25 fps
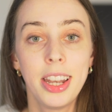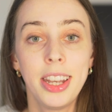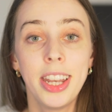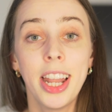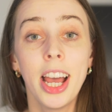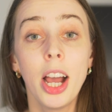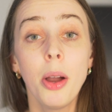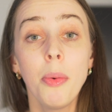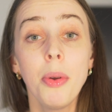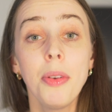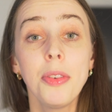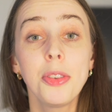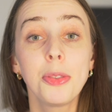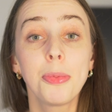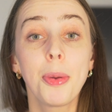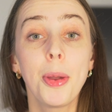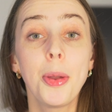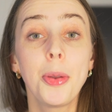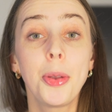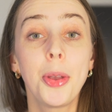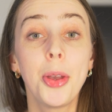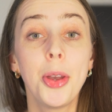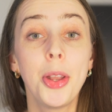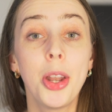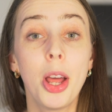Now we've
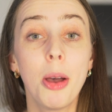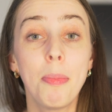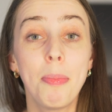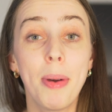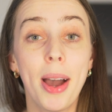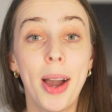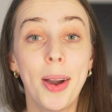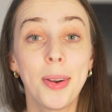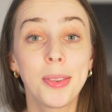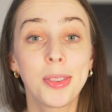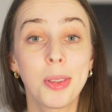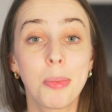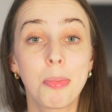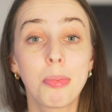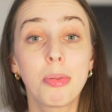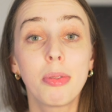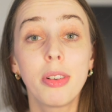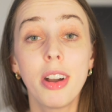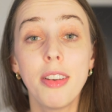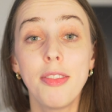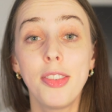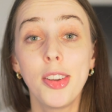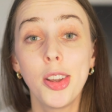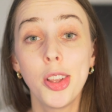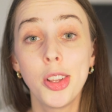spoken about the
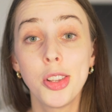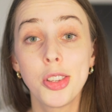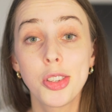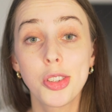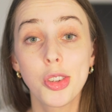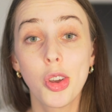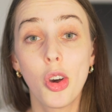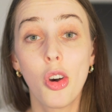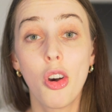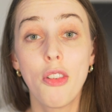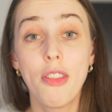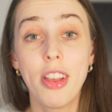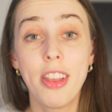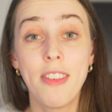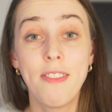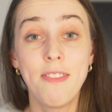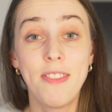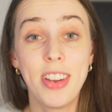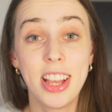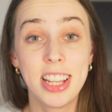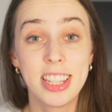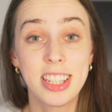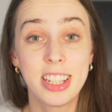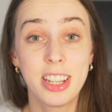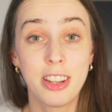prevalence of
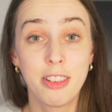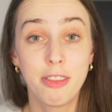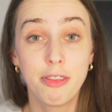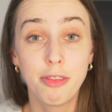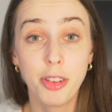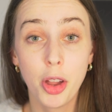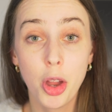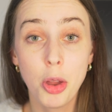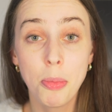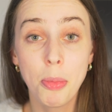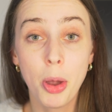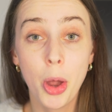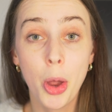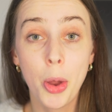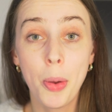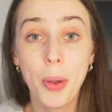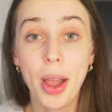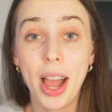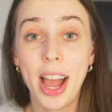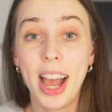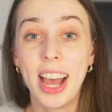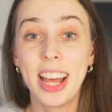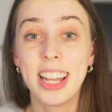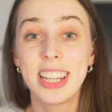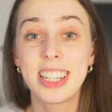investing
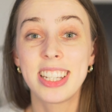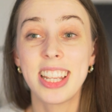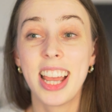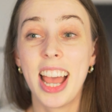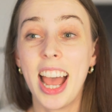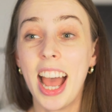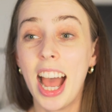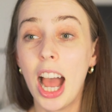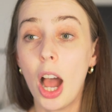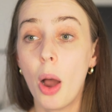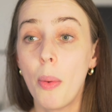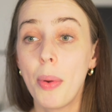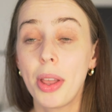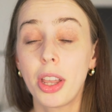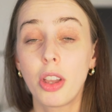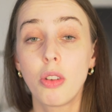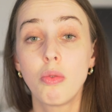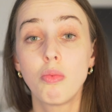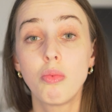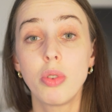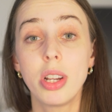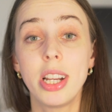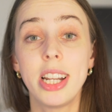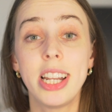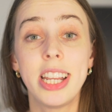FOMO and how it
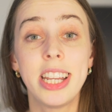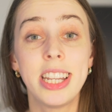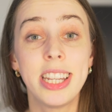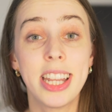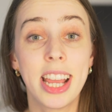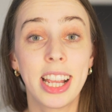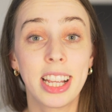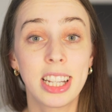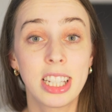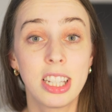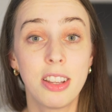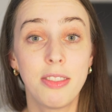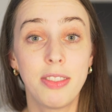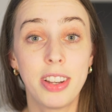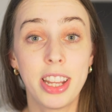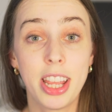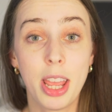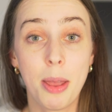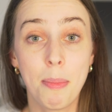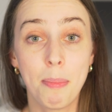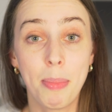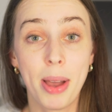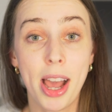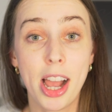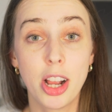can really
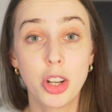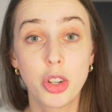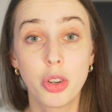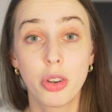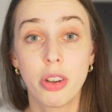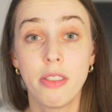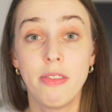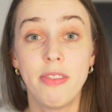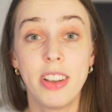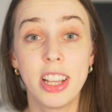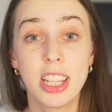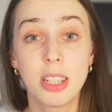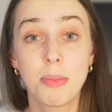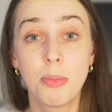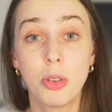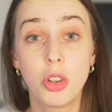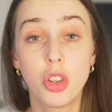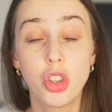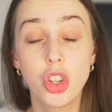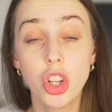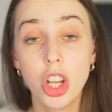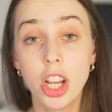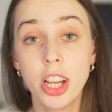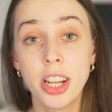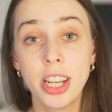negatively impact your
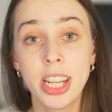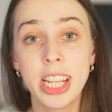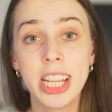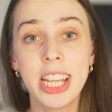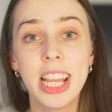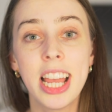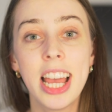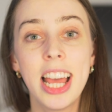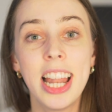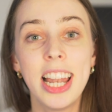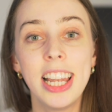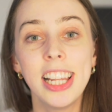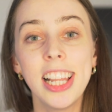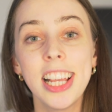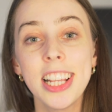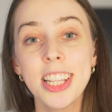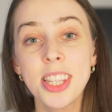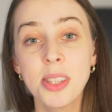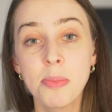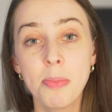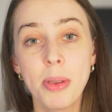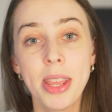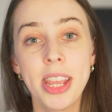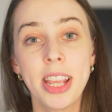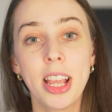investment journey,
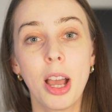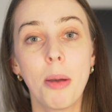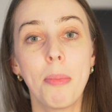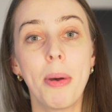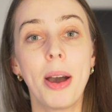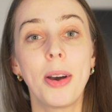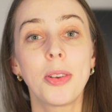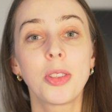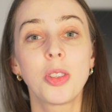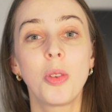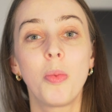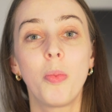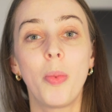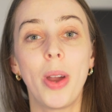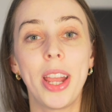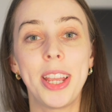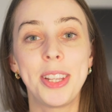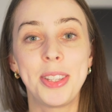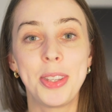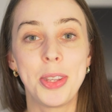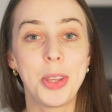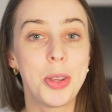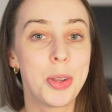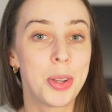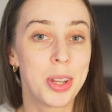let's speak about some
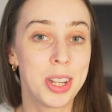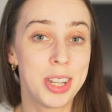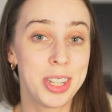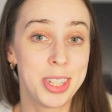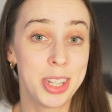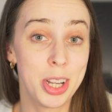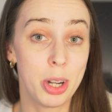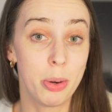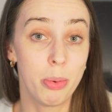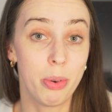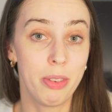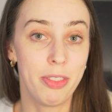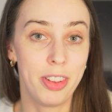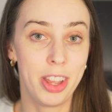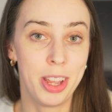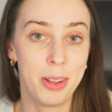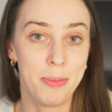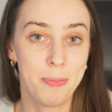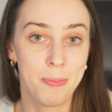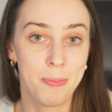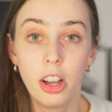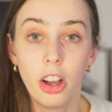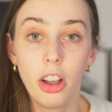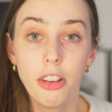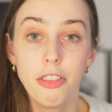ways that you can deal with it.
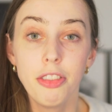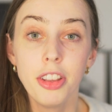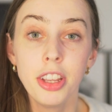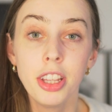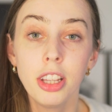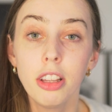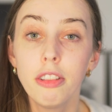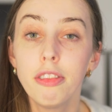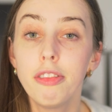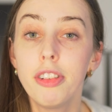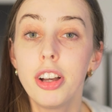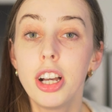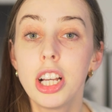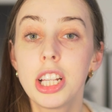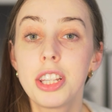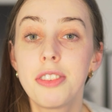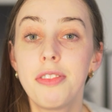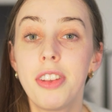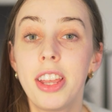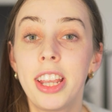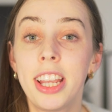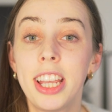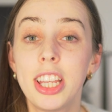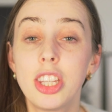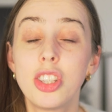I think the first
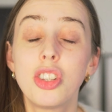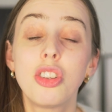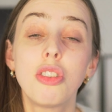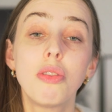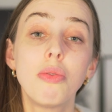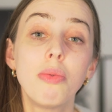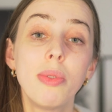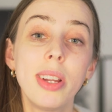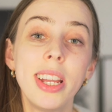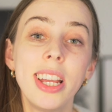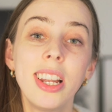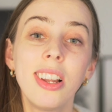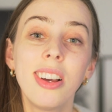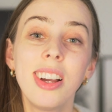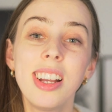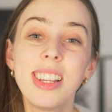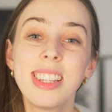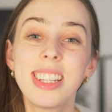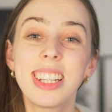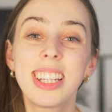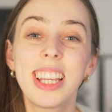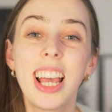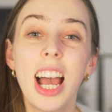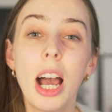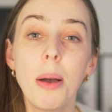thing is to realize
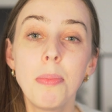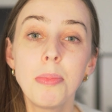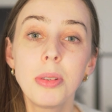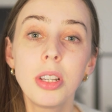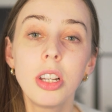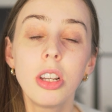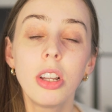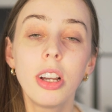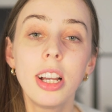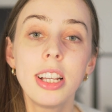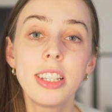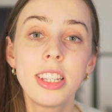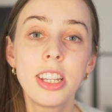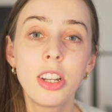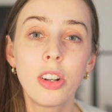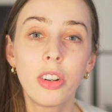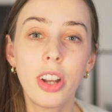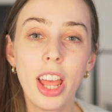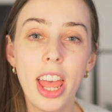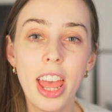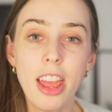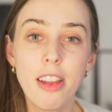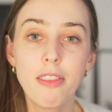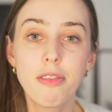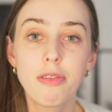that capitalizing
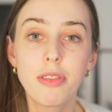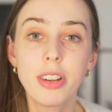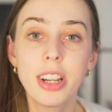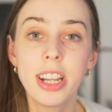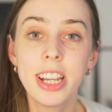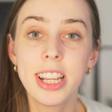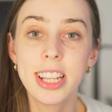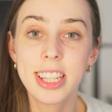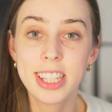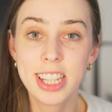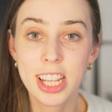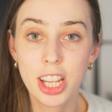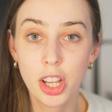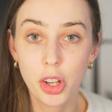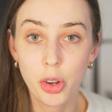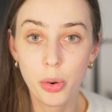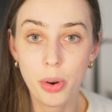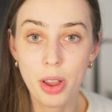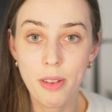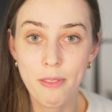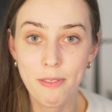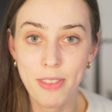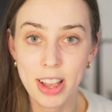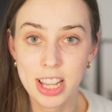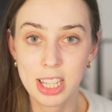on every single
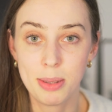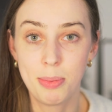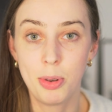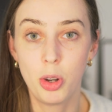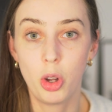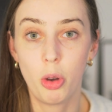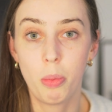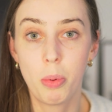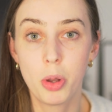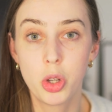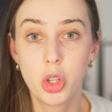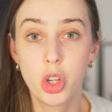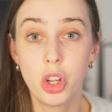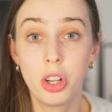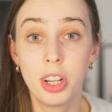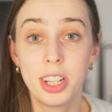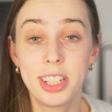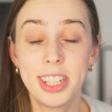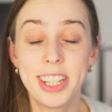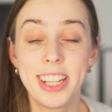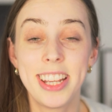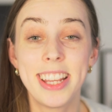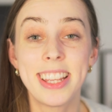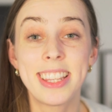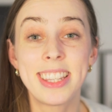investment
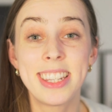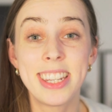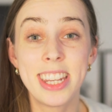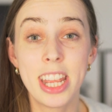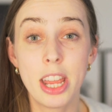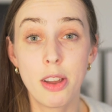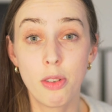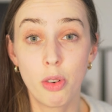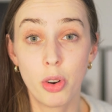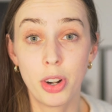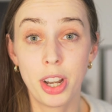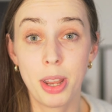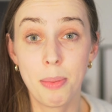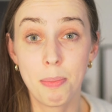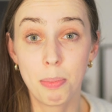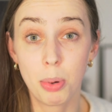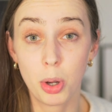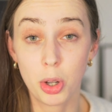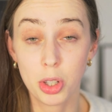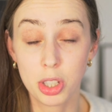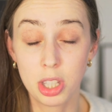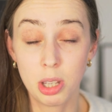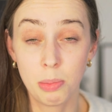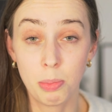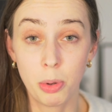opportunity is near on
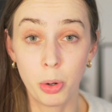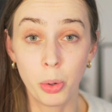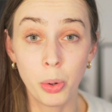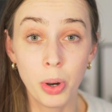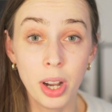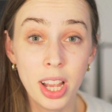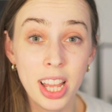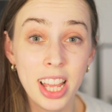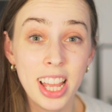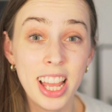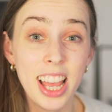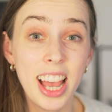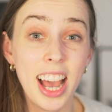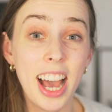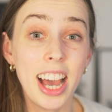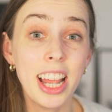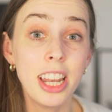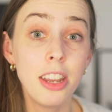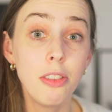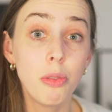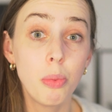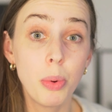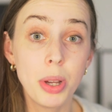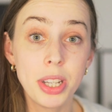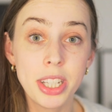impossible.
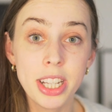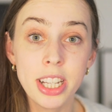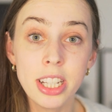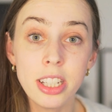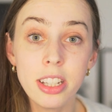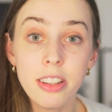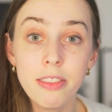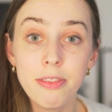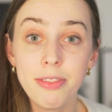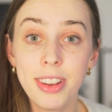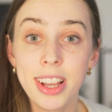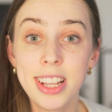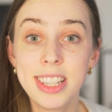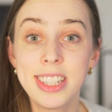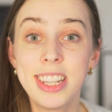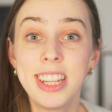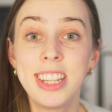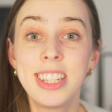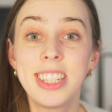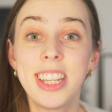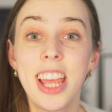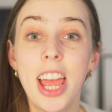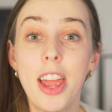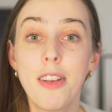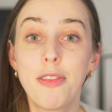And if we did invest
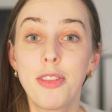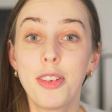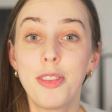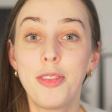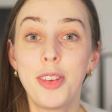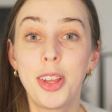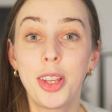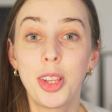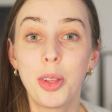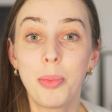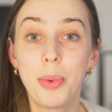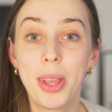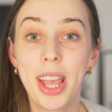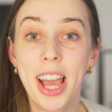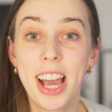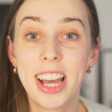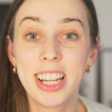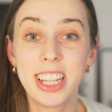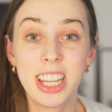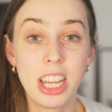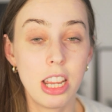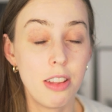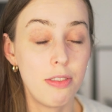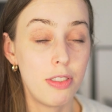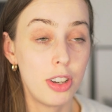into everything that we
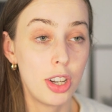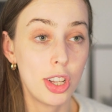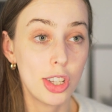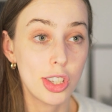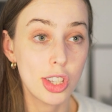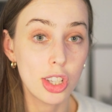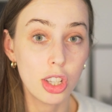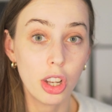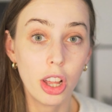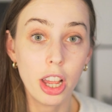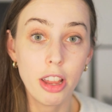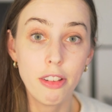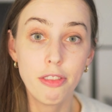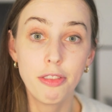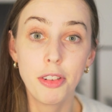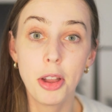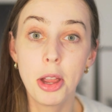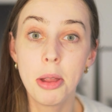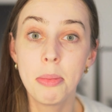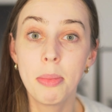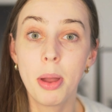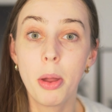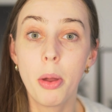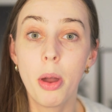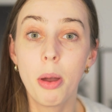had even a slight
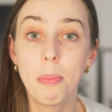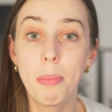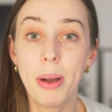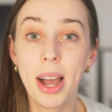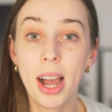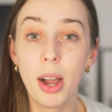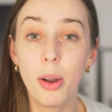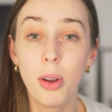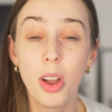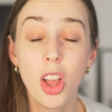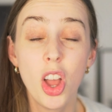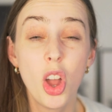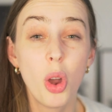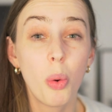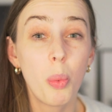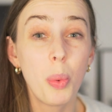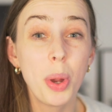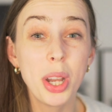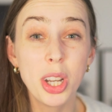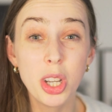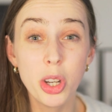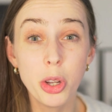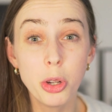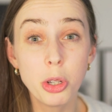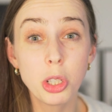FOMO about,
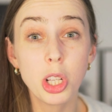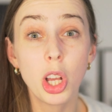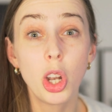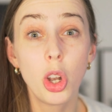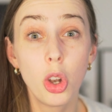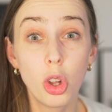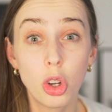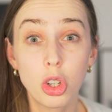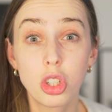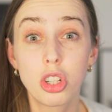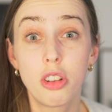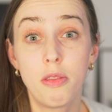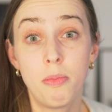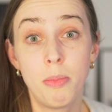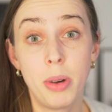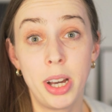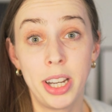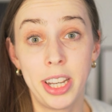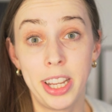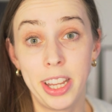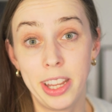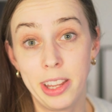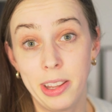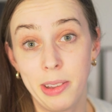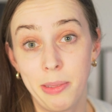we'd lose a lot of
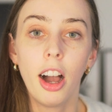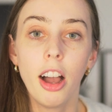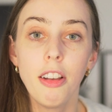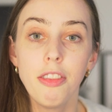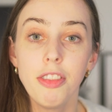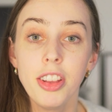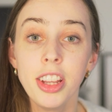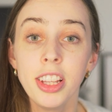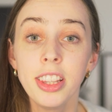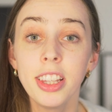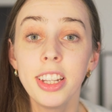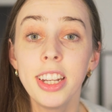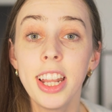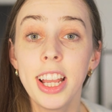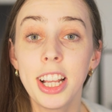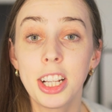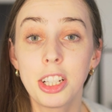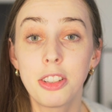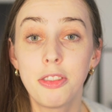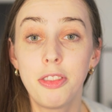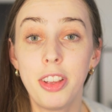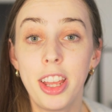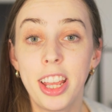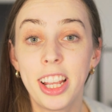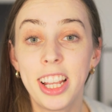money. I think the
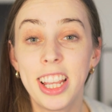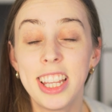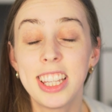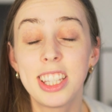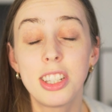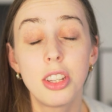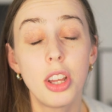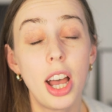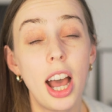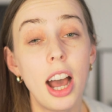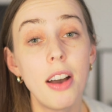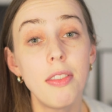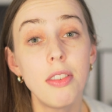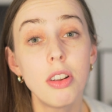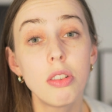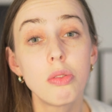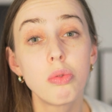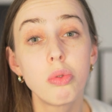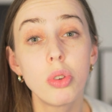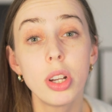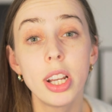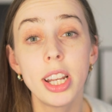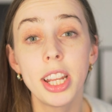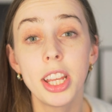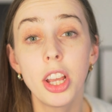next thing is to have a
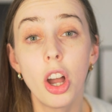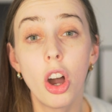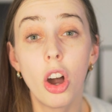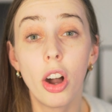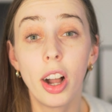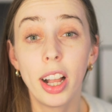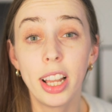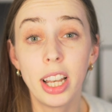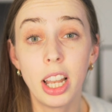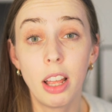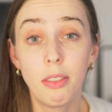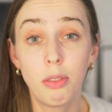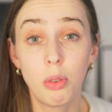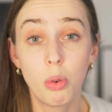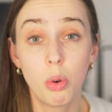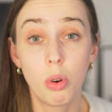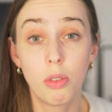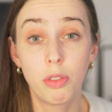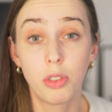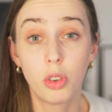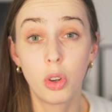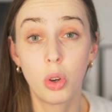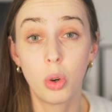really high level of